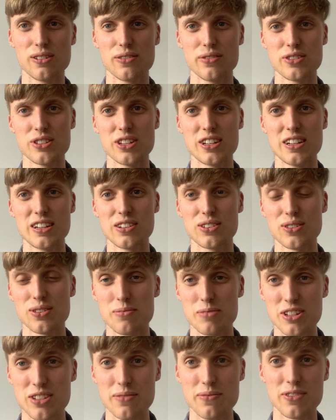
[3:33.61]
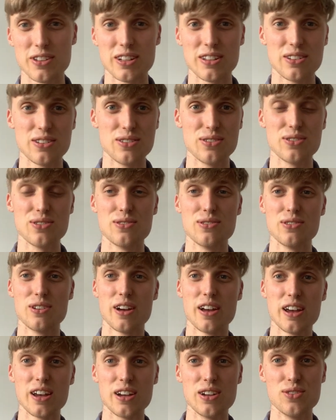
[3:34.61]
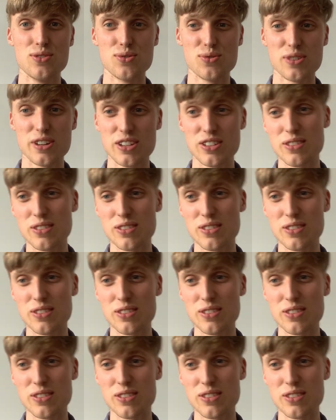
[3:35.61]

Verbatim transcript: Obviously, it's going to be something that you do enjoy.